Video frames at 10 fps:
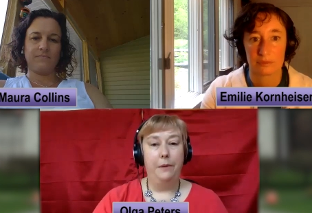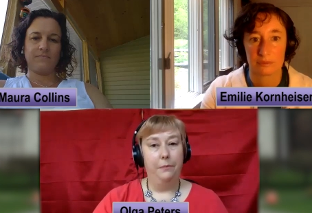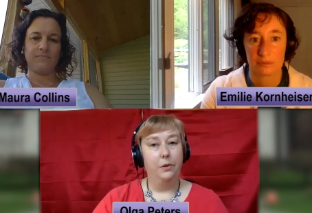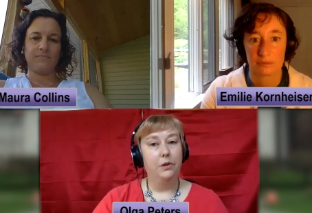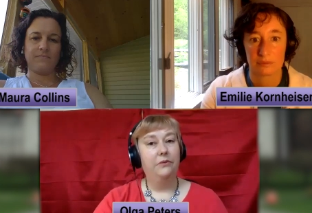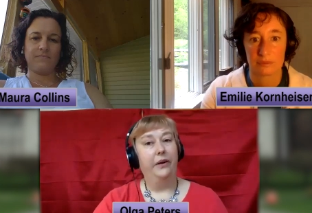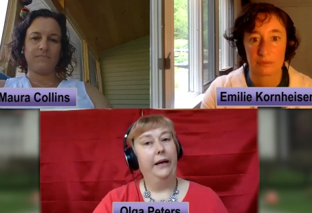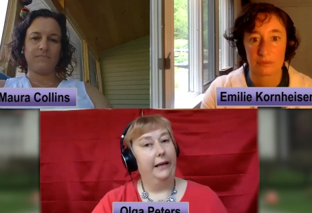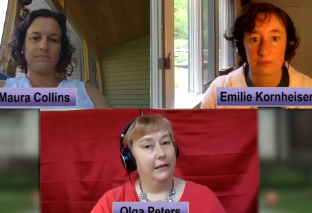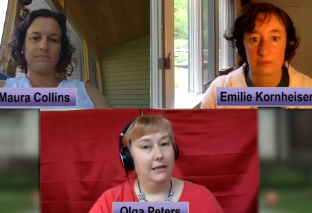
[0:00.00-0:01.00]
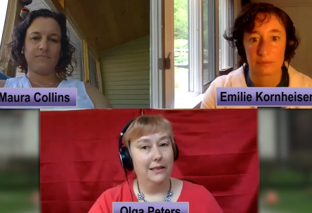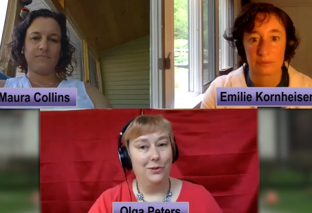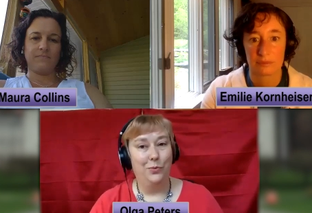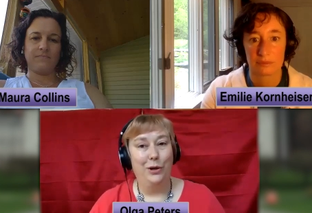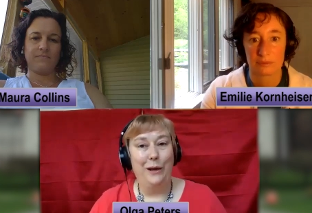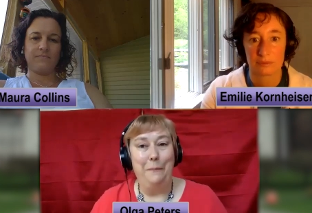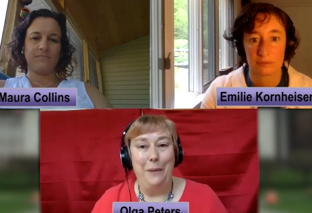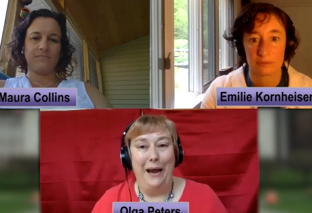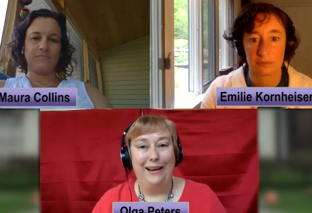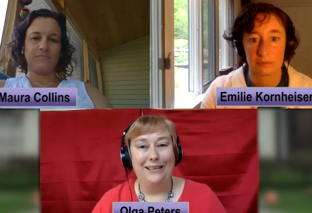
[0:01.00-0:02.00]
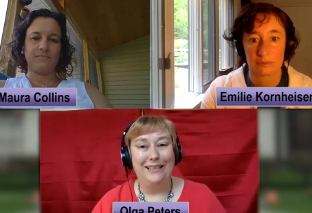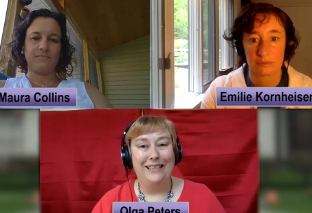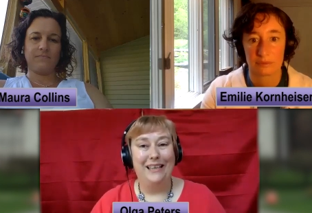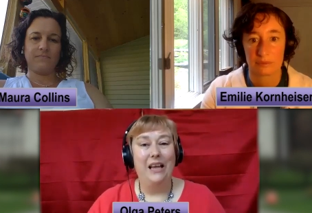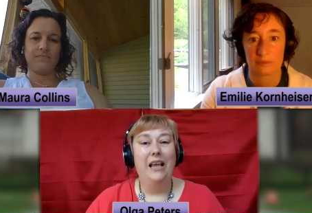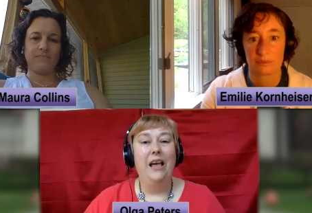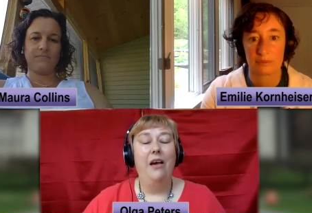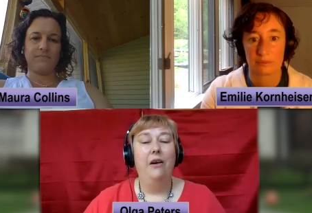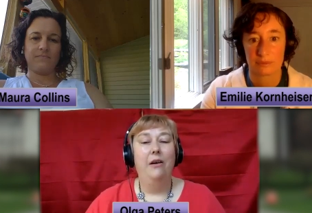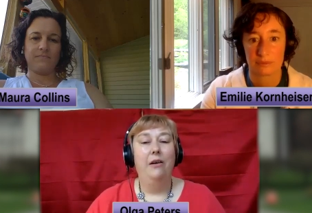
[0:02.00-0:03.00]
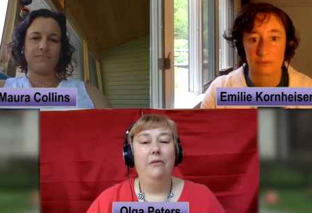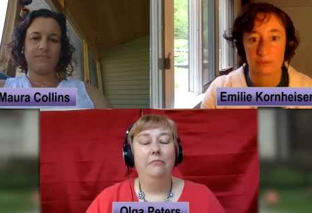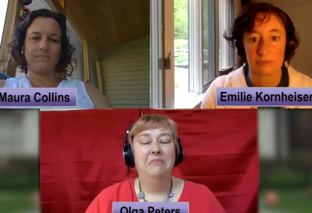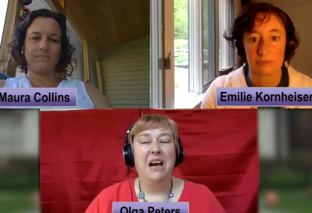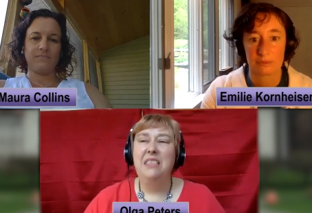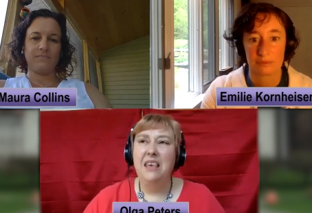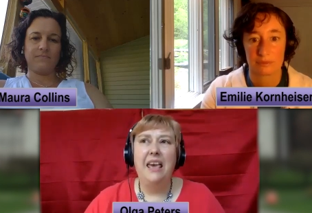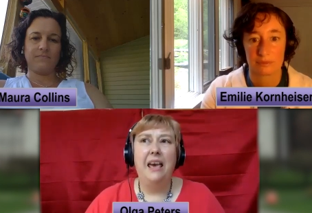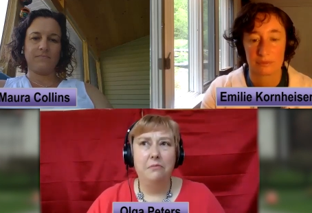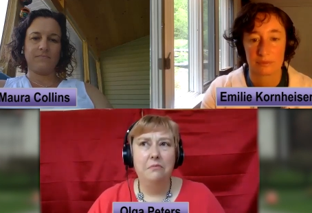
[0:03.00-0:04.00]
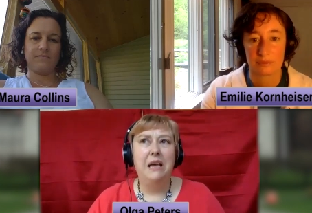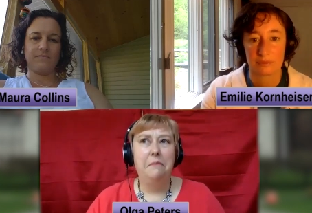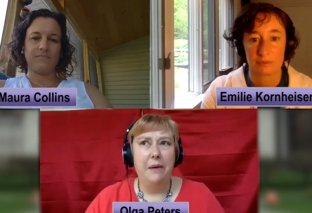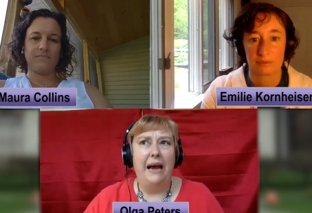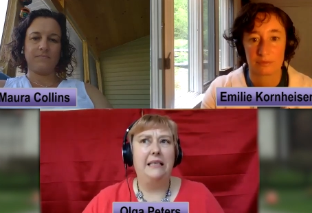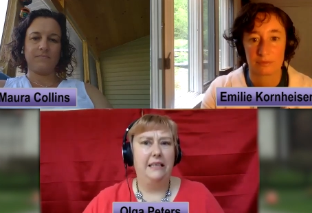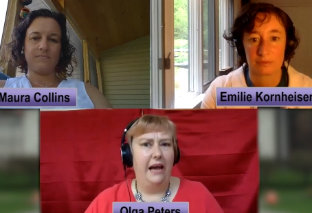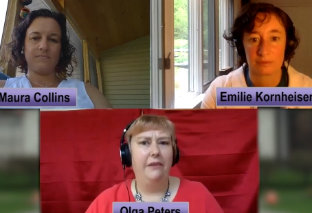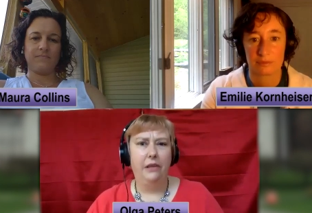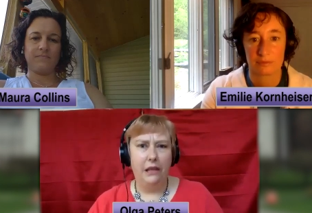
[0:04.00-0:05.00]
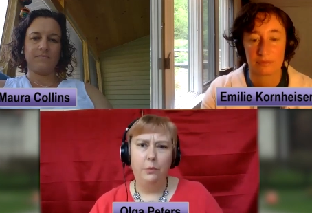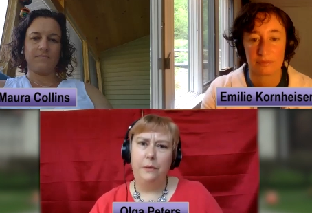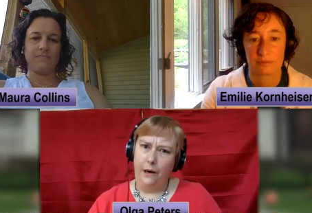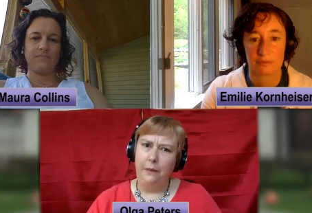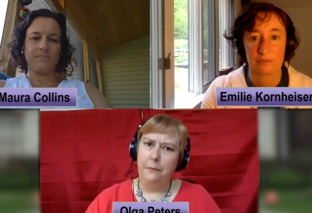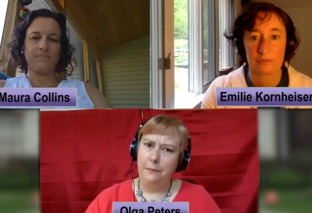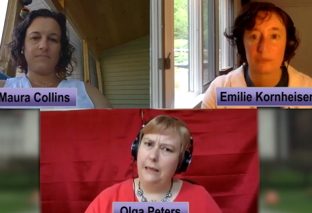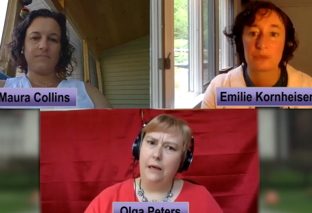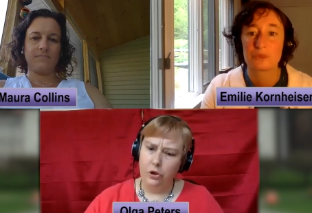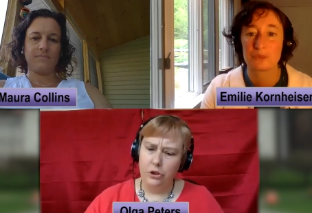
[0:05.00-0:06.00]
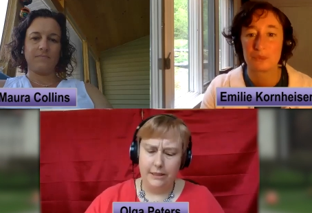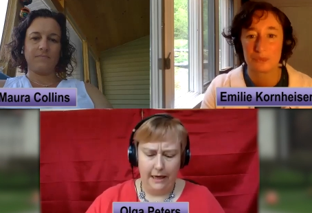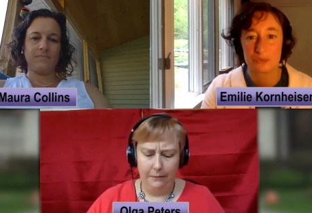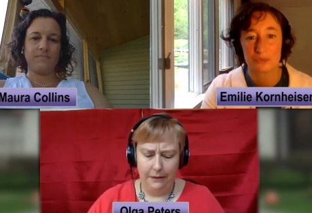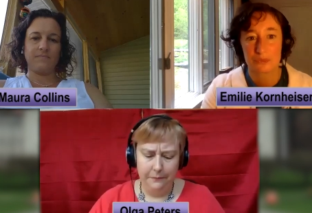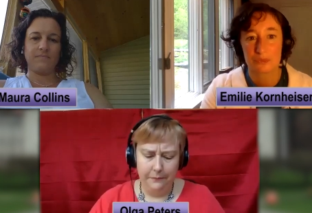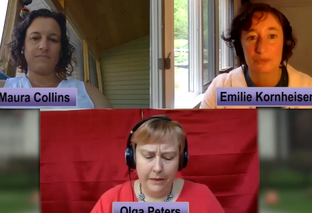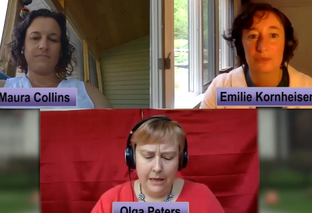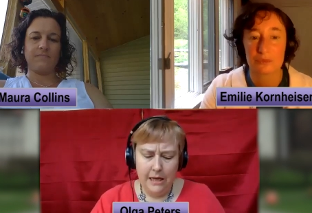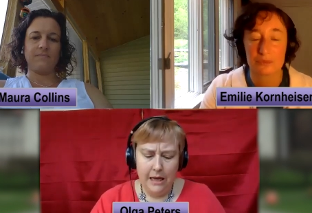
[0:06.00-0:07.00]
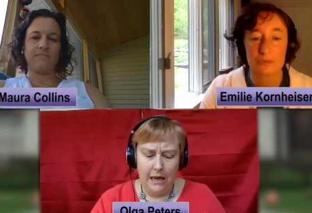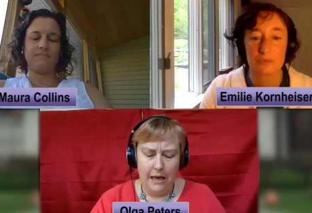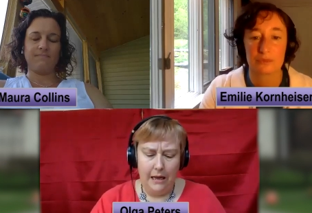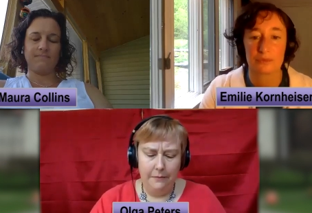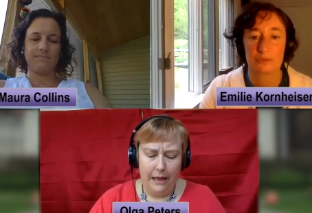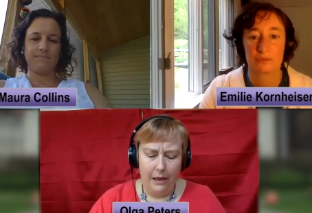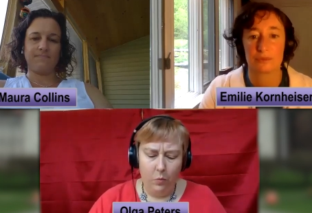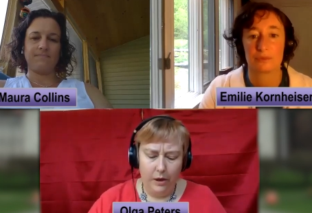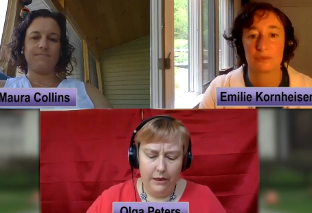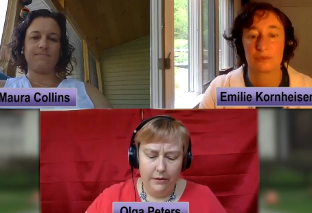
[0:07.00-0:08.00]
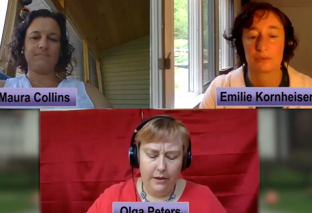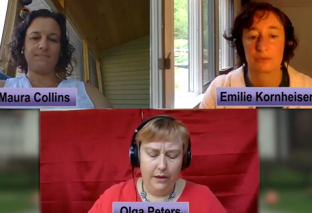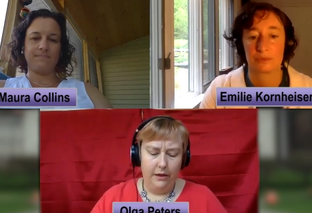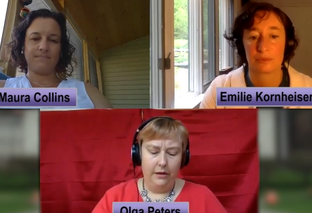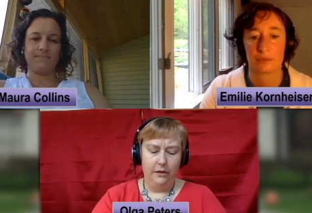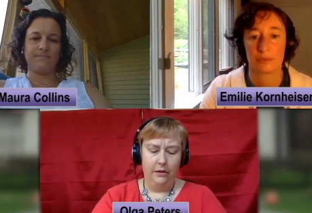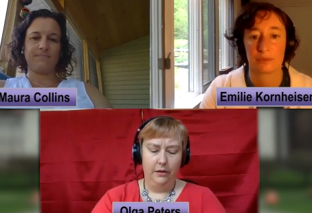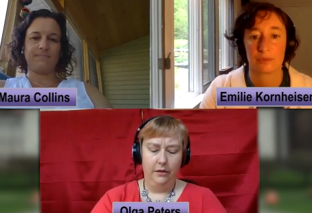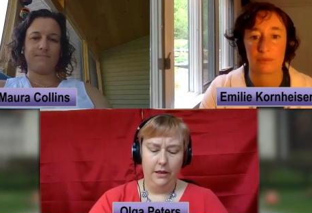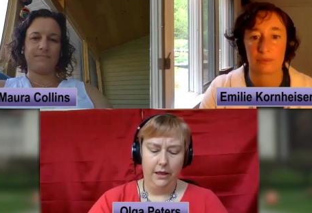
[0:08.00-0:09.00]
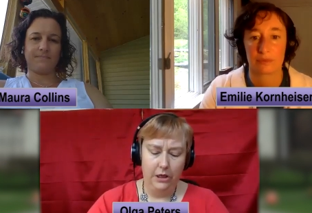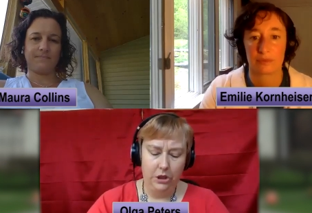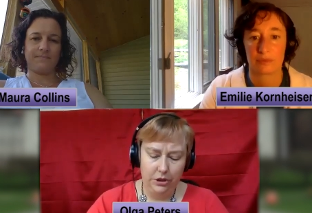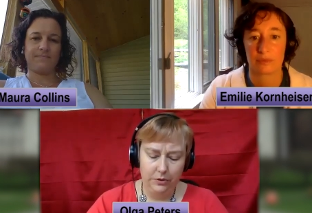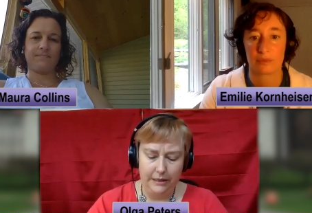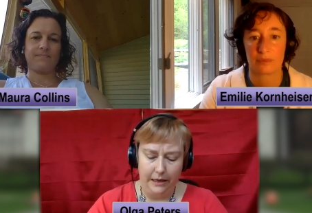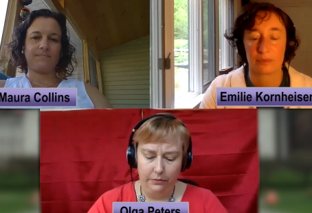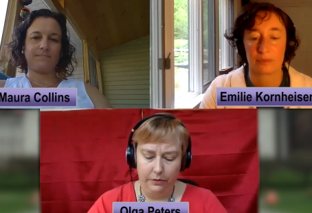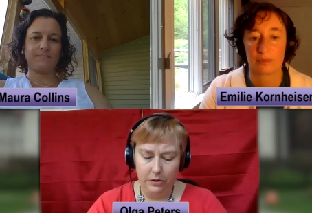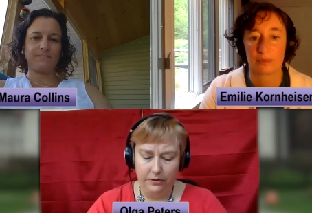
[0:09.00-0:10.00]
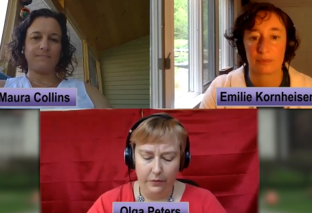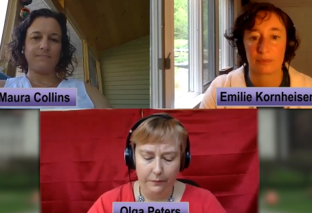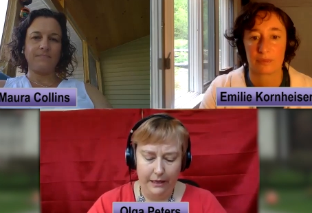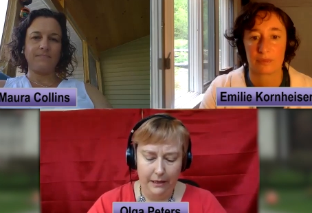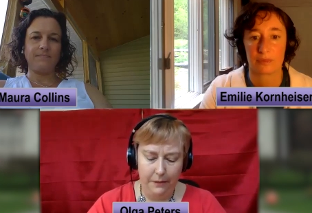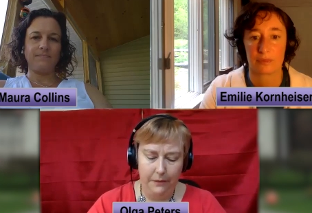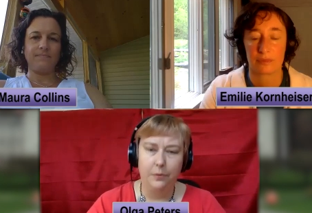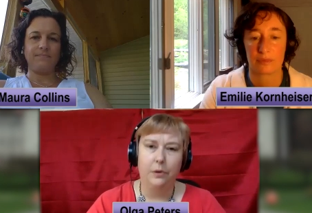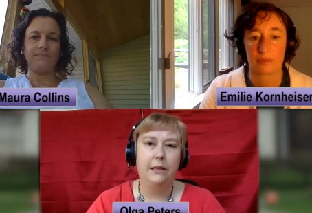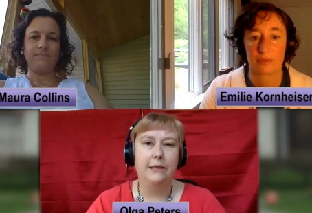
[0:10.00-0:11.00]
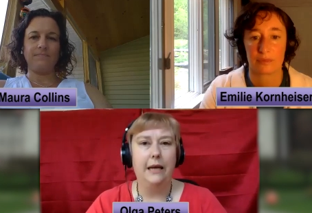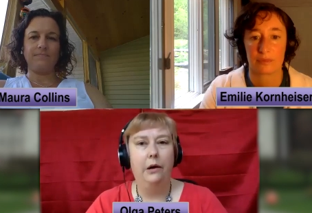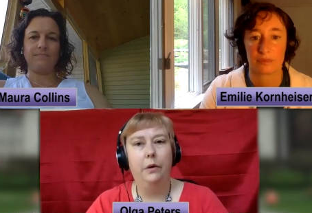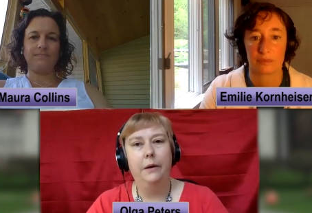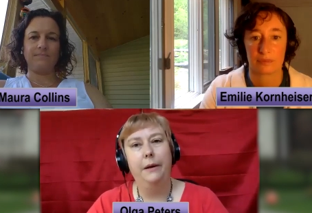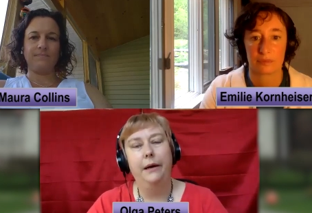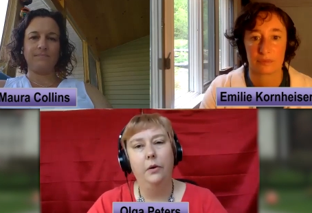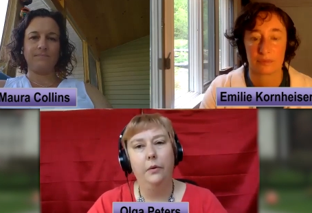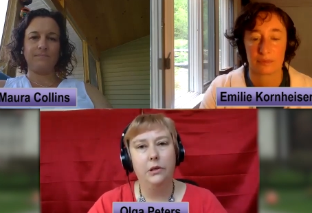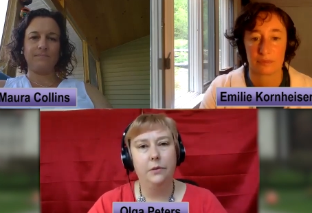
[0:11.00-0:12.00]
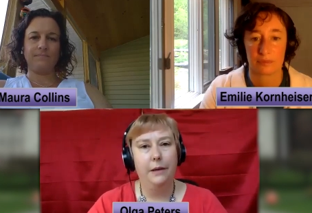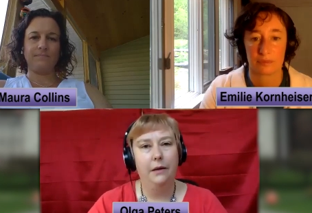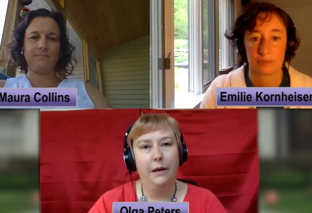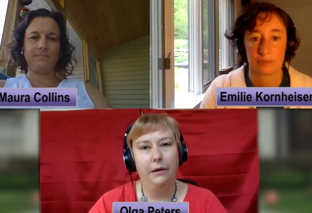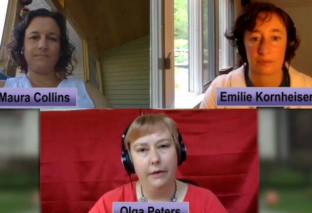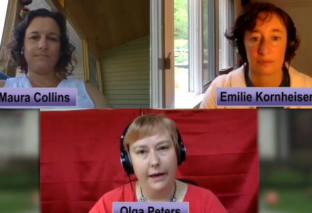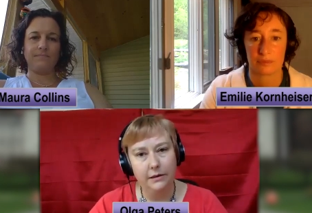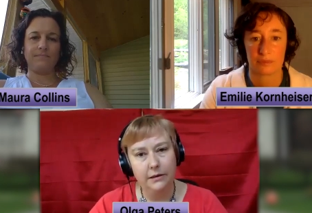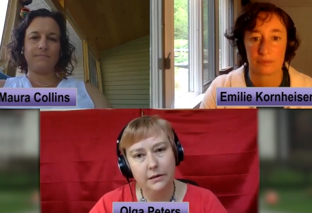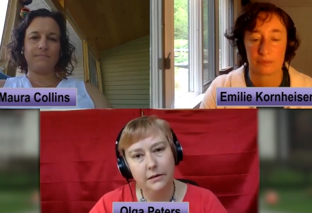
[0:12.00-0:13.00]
Speaker 1: people's finances were impacted i think impacted heavily would probably be an understatement mm-hmm. um, and one of the the issues that arose for many people is how am i going to pay my rent